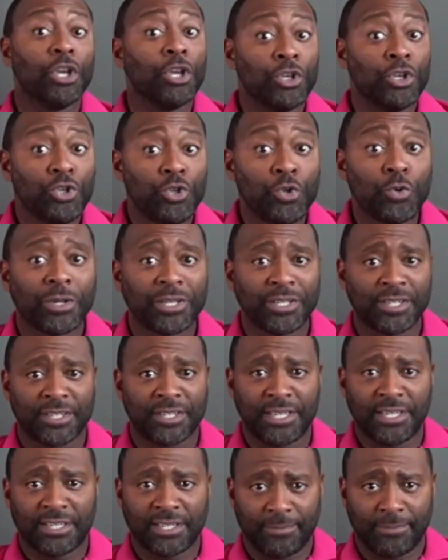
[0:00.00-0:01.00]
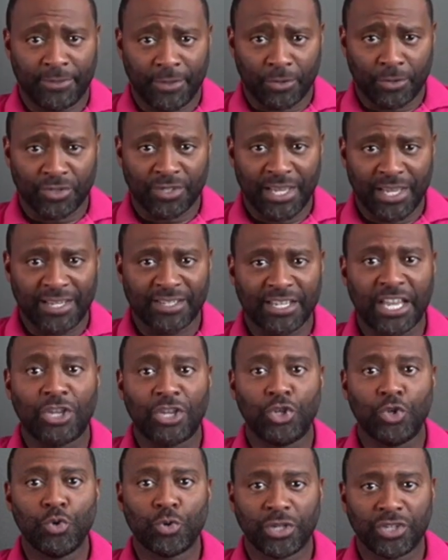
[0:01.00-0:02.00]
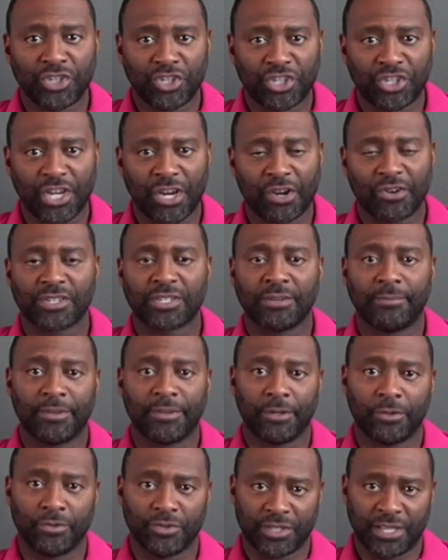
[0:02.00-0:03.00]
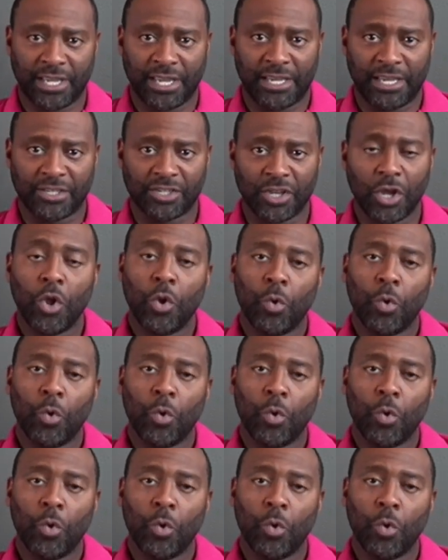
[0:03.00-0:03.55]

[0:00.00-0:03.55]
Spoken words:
you can see some of those things and you can share some of those things